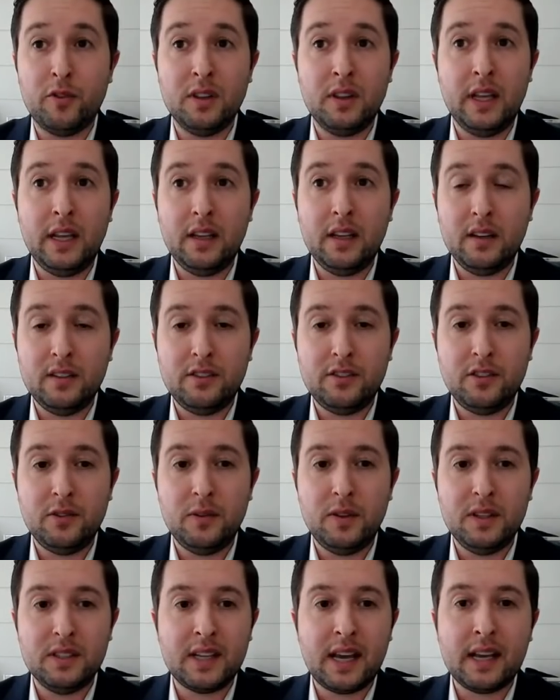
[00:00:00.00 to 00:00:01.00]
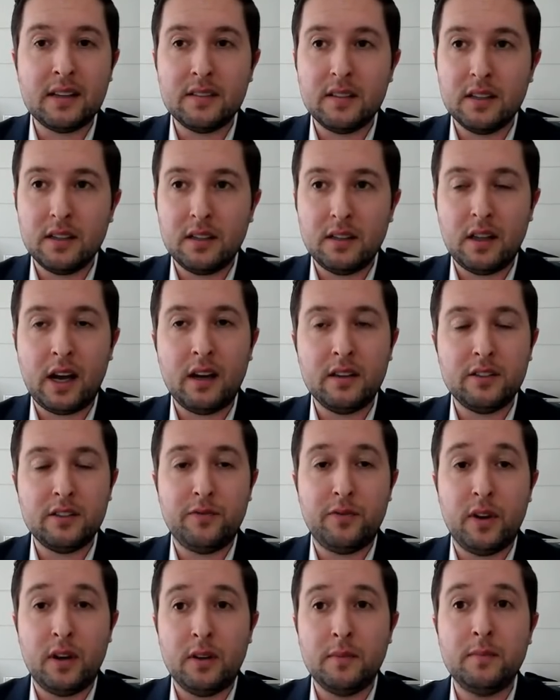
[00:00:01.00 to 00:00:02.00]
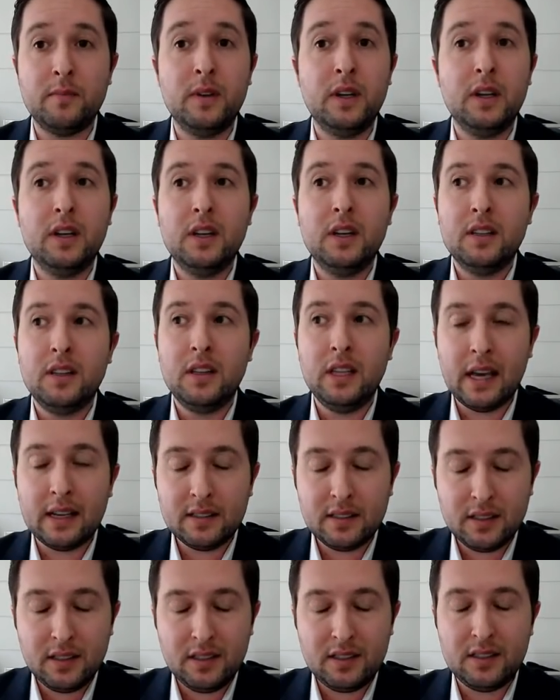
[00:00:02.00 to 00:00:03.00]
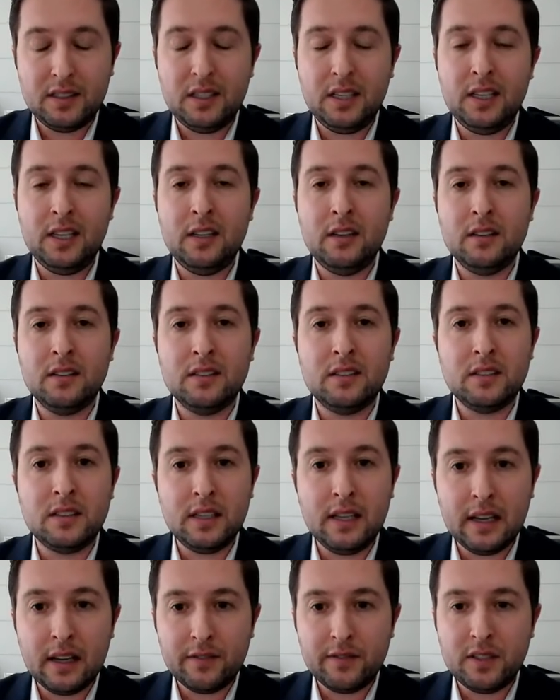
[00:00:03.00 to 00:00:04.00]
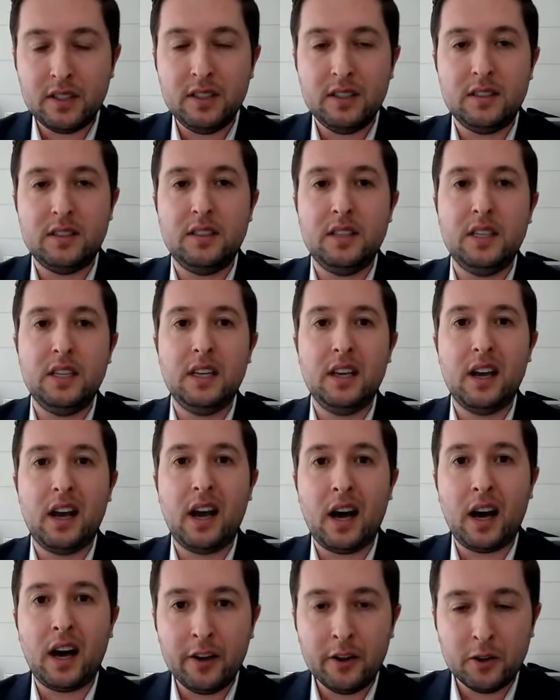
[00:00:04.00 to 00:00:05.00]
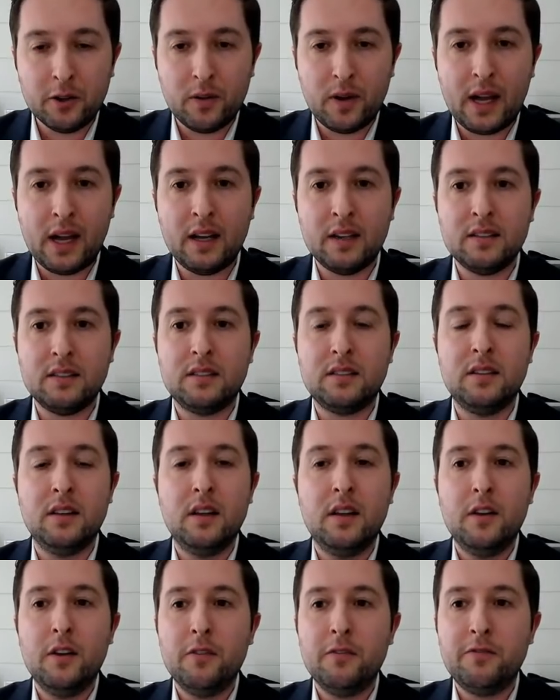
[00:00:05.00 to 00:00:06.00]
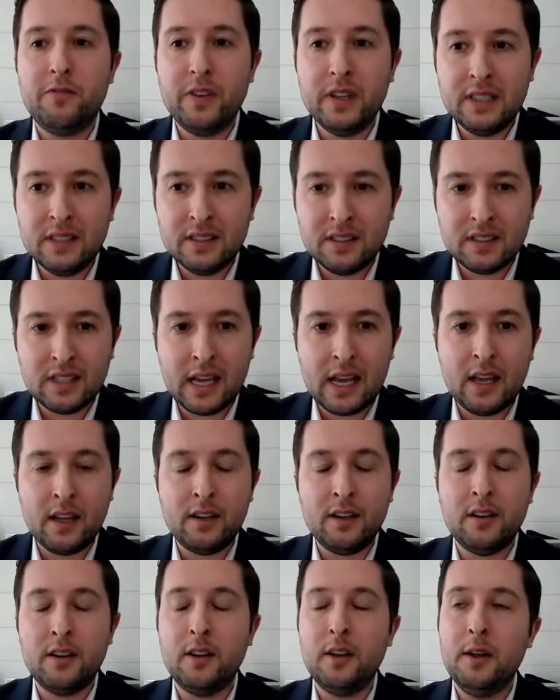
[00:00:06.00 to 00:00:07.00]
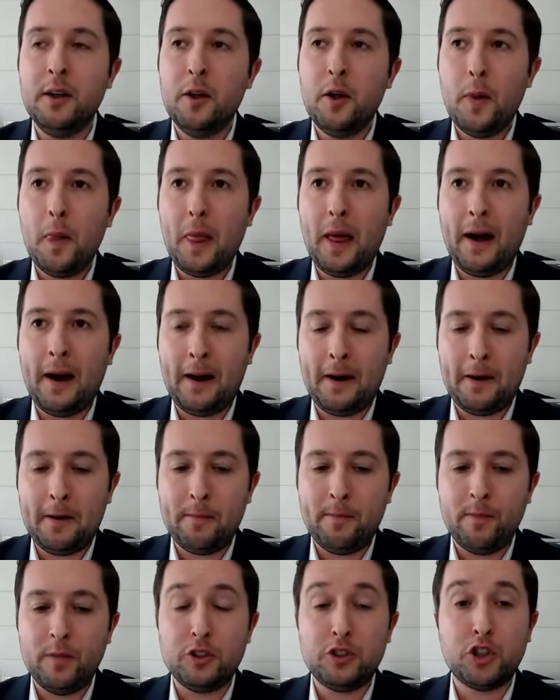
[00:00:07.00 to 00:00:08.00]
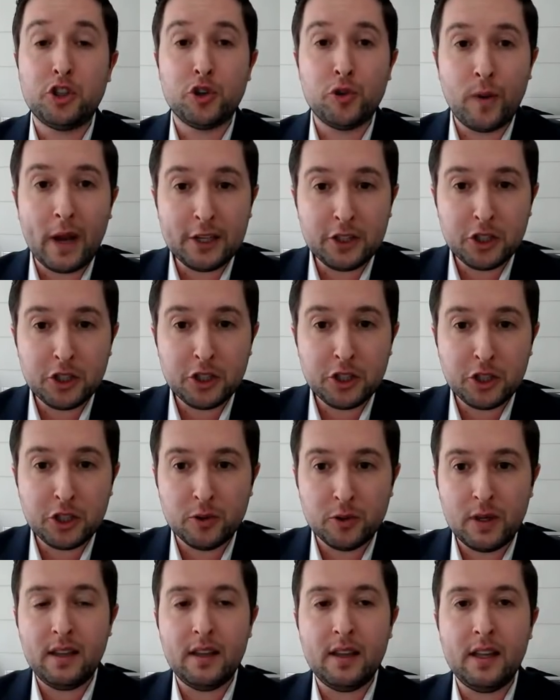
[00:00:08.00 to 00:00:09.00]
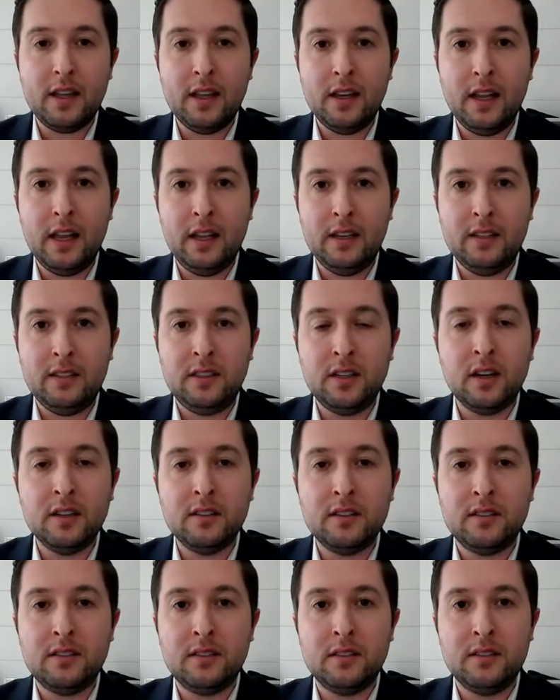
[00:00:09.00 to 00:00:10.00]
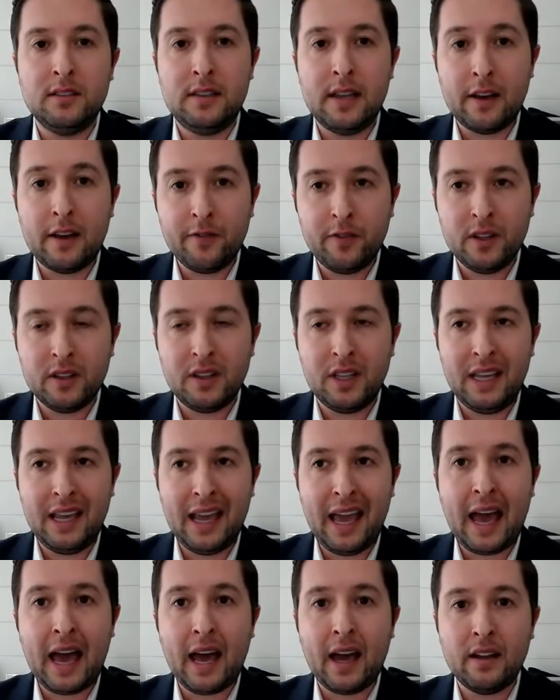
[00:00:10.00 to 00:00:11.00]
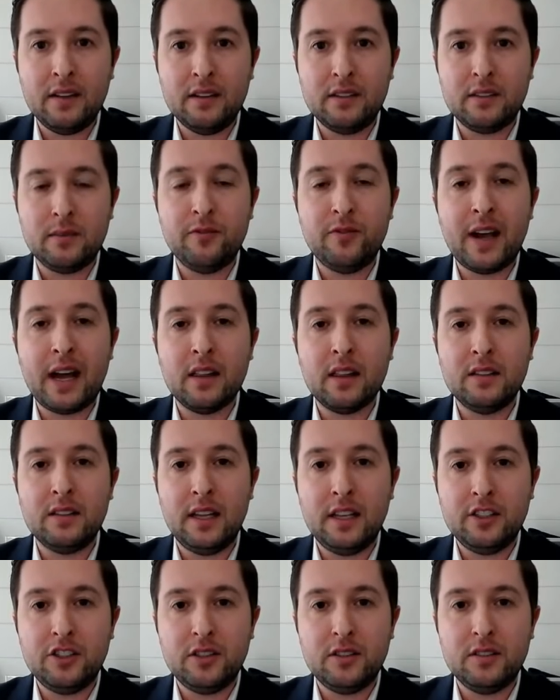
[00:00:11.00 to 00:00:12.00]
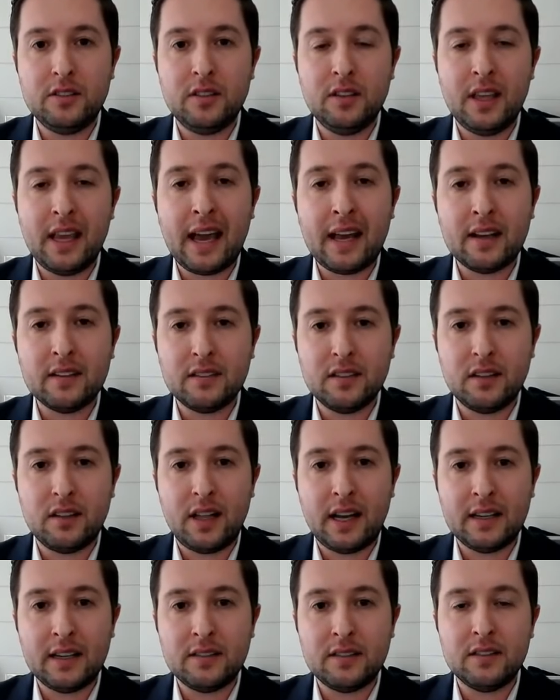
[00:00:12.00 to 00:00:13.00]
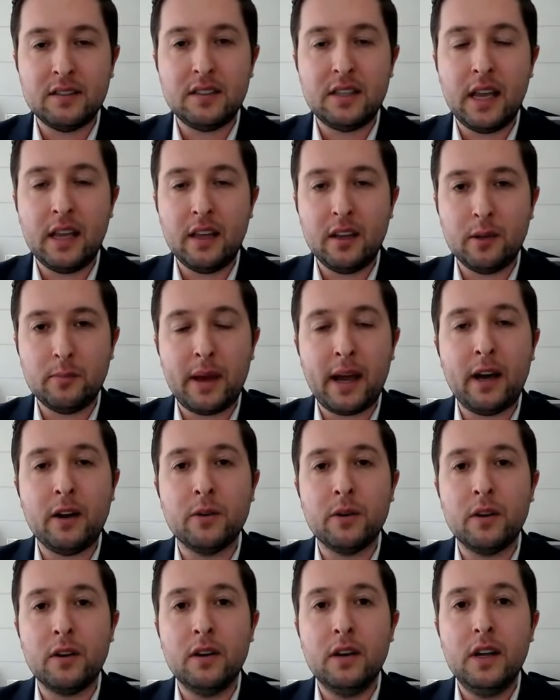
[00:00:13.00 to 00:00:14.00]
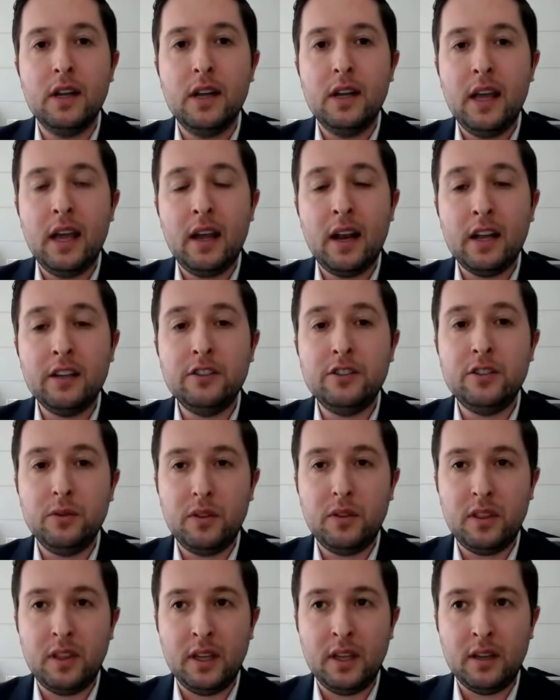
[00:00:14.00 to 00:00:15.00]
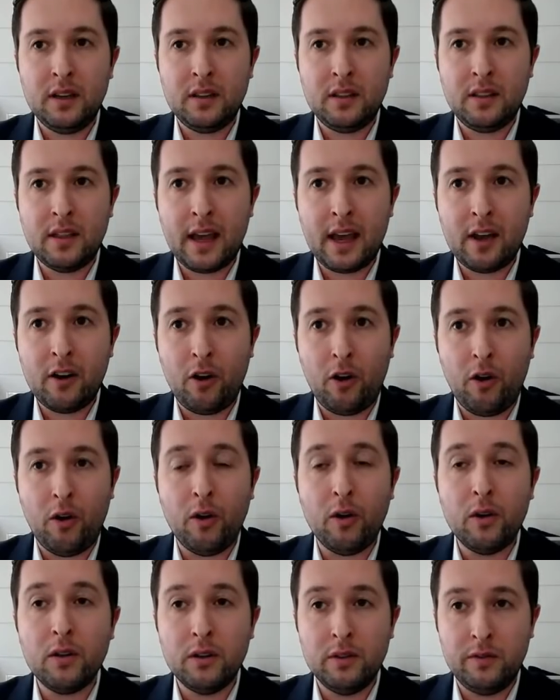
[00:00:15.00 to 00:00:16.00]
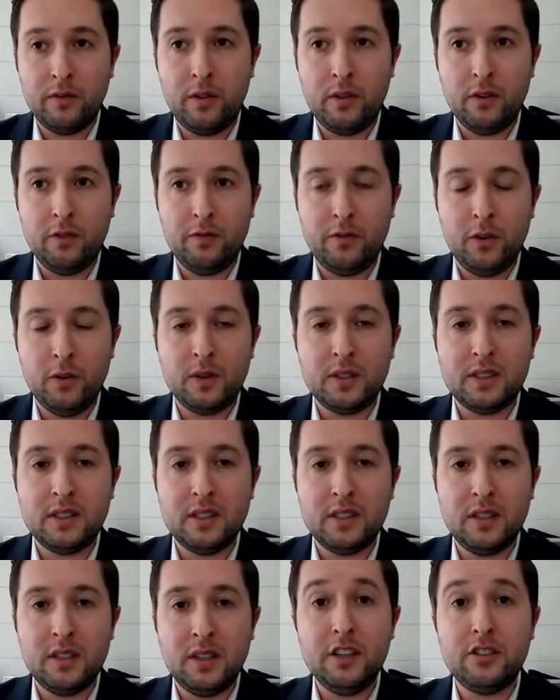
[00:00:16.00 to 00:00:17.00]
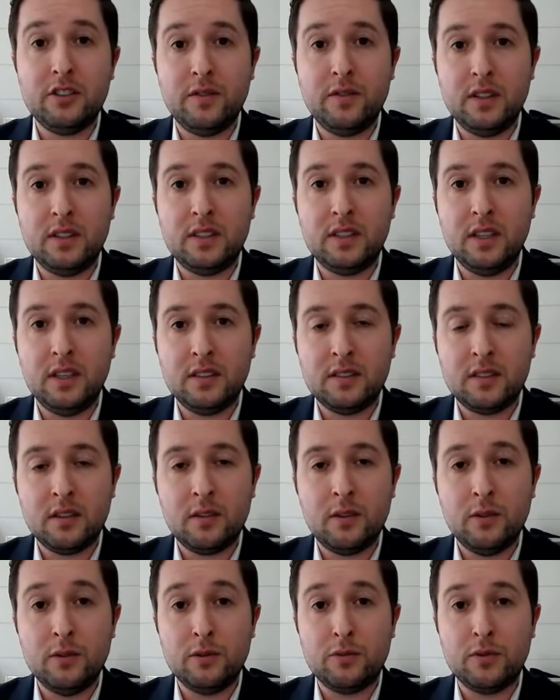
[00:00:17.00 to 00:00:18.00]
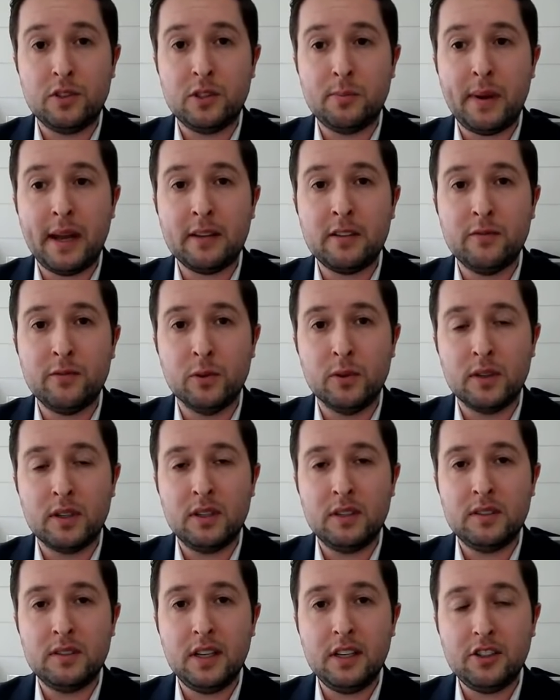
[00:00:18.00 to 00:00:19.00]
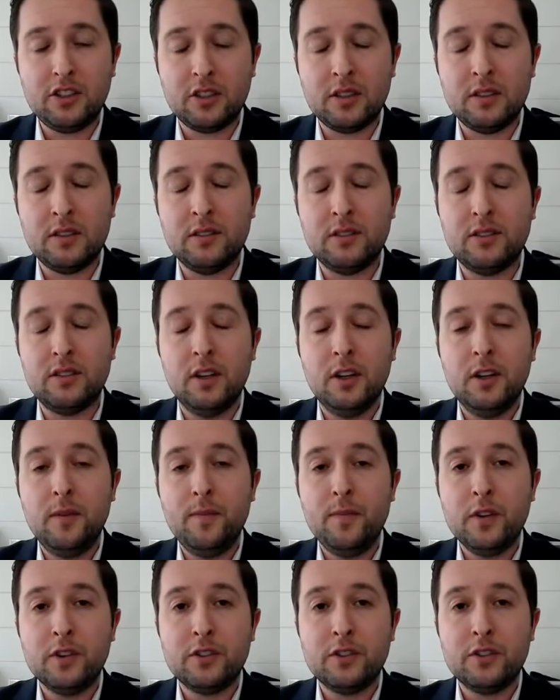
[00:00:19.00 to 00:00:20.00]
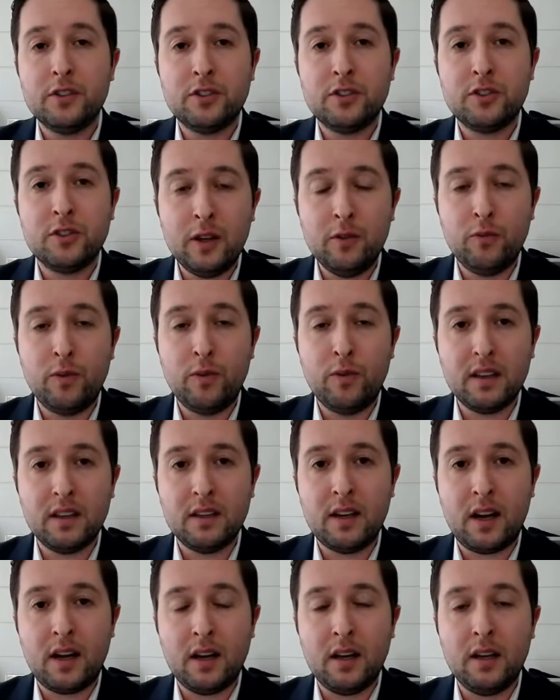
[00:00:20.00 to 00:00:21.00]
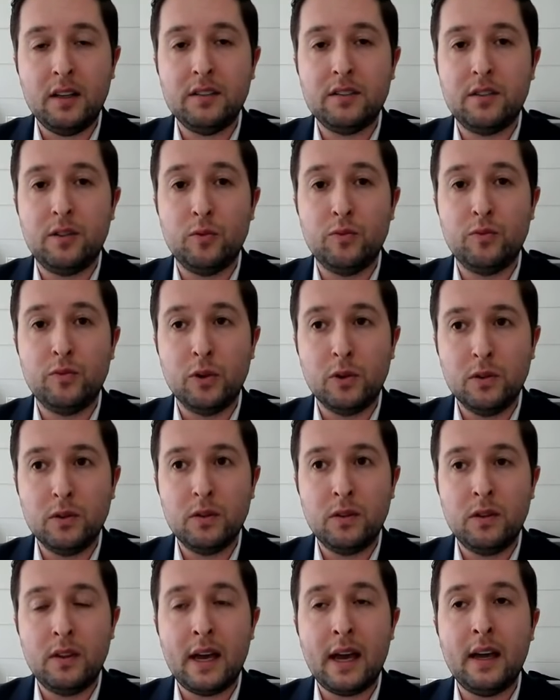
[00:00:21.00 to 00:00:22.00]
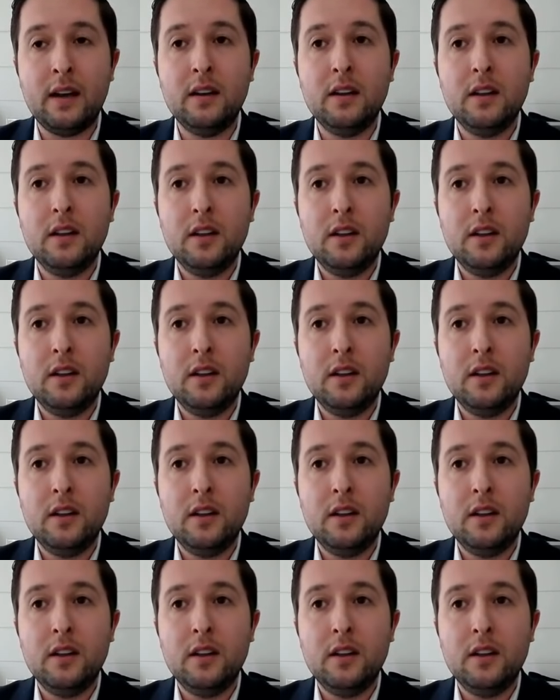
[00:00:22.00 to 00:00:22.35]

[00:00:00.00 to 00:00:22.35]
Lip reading: related to this asset class from the SEC, CFTC, IRS, FinCEN, Treasury, it does definitely add some validation to the asset class's staying power. And I do think that all of the folks in each of the seats at those respective organizations certainly recognize the role that